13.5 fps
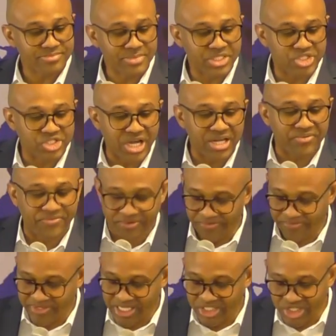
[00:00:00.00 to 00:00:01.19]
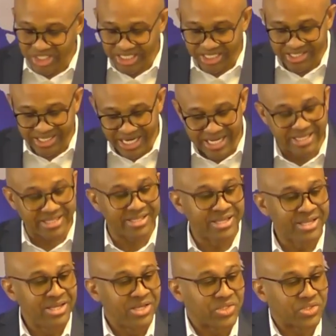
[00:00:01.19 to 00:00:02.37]
John 15. Jesus said it.
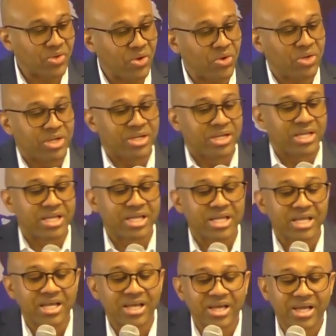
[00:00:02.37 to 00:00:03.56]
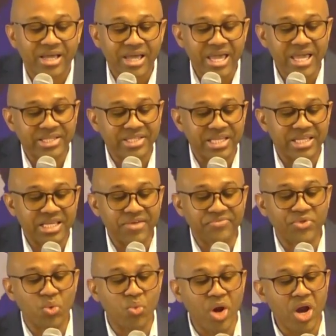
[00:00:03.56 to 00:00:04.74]
So 18. If
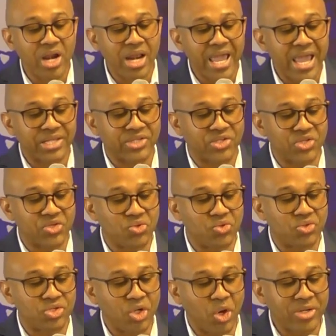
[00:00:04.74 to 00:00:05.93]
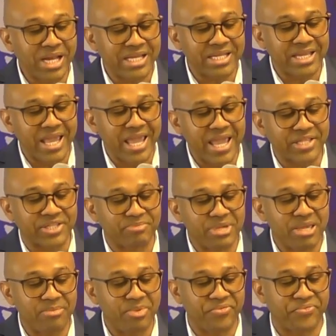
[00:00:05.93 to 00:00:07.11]
the world hates you, know that it hates
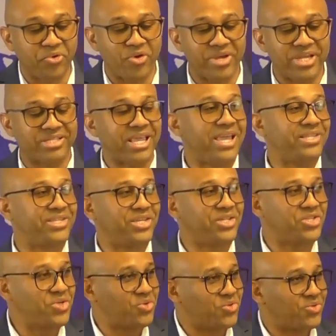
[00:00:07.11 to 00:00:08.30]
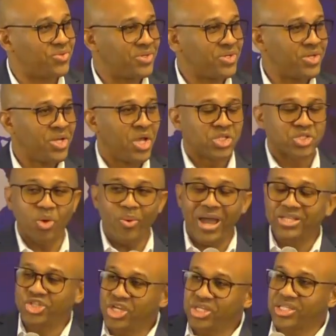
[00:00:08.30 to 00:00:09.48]
me before it hated you. So
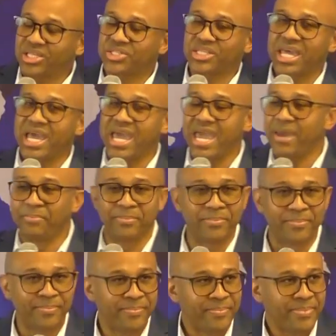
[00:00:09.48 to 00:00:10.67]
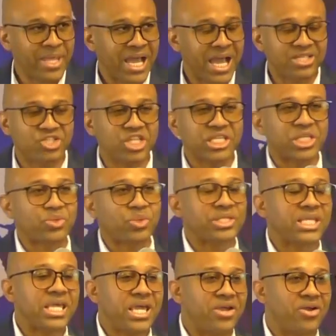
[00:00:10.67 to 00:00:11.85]
when Jesus came and Jesus was
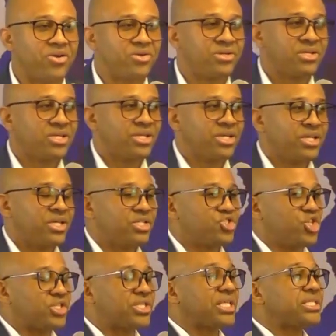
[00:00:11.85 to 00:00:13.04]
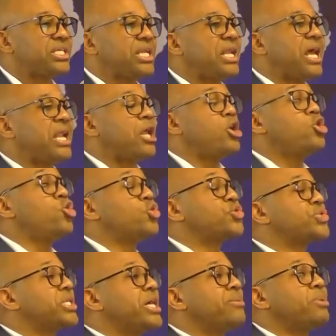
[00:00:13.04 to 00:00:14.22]
here, Jesus did a lot of
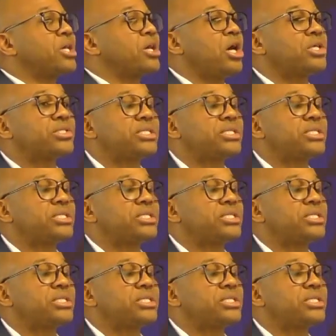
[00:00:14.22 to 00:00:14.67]
loosening because